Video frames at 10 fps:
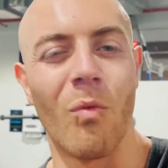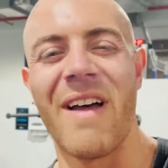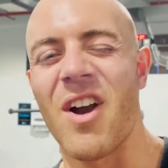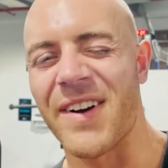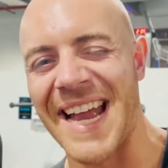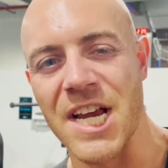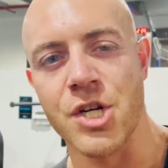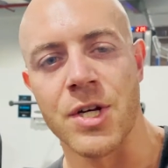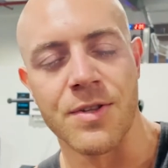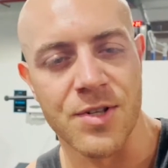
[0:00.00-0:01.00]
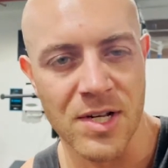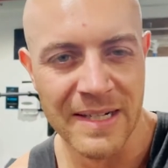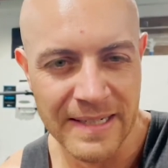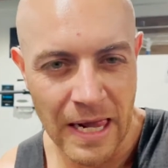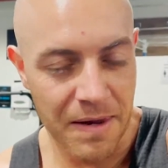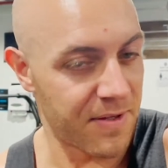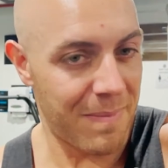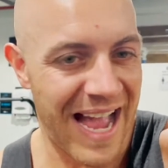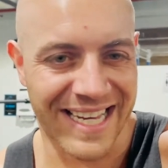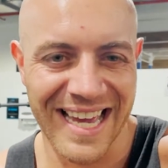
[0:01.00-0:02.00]
variations for the
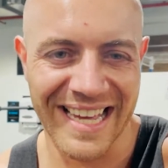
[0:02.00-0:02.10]
back.